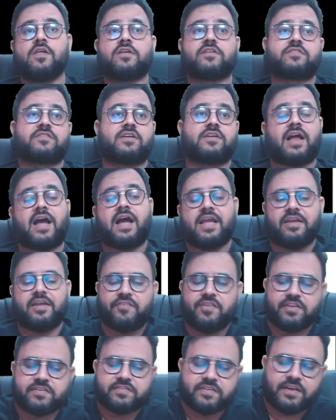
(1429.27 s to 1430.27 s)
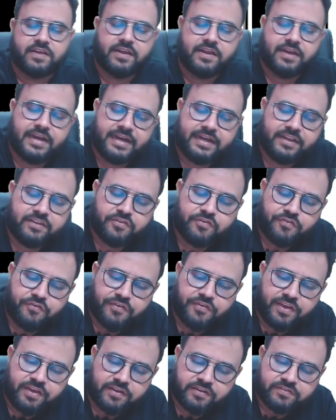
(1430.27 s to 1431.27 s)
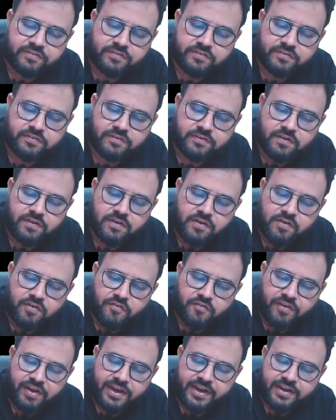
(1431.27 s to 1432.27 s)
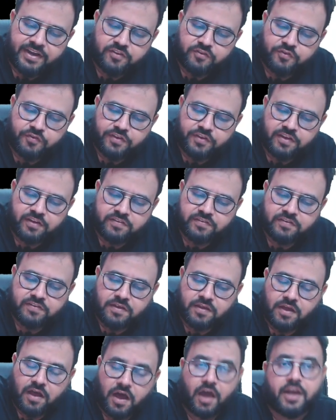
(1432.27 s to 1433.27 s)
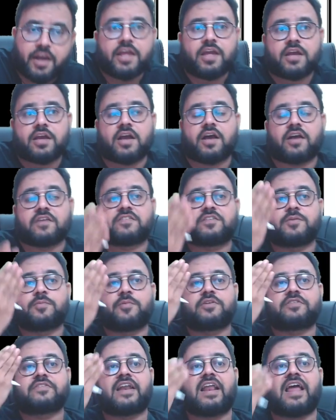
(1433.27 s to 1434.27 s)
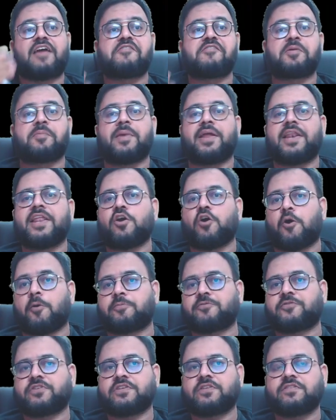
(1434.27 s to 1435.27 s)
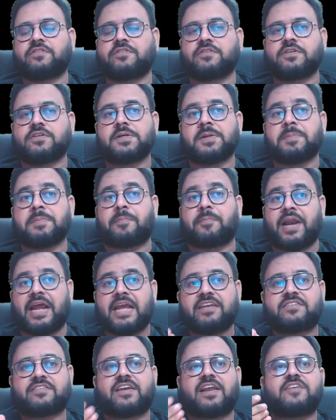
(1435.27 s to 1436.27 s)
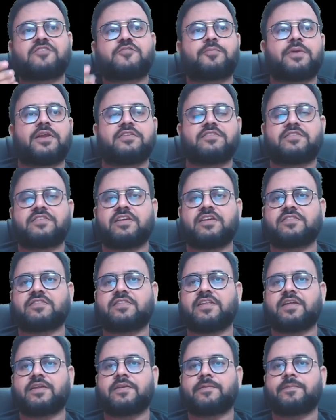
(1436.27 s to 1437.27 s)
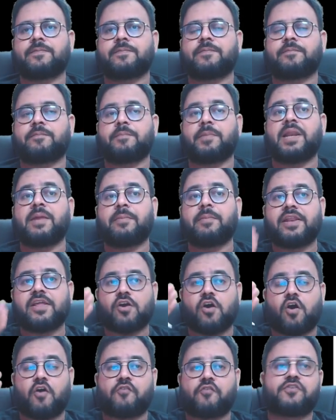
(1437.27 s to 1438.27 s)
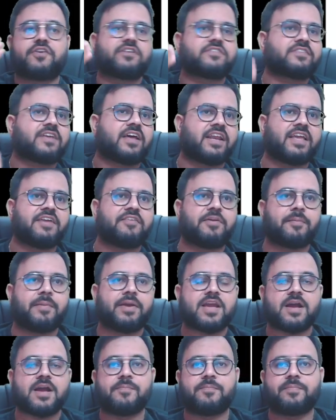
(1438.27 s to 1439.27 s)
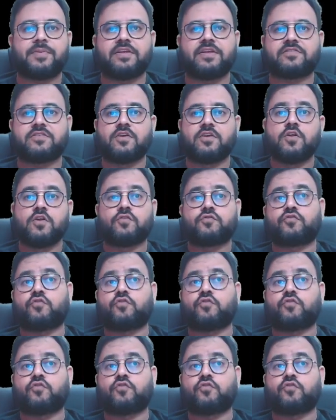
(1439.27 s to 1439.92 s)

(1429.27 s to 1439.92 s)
Sir, I will say it is fierce. Why it is fierce? Array, customers are having many options. Price transparency is there. Many offers are given by companies. So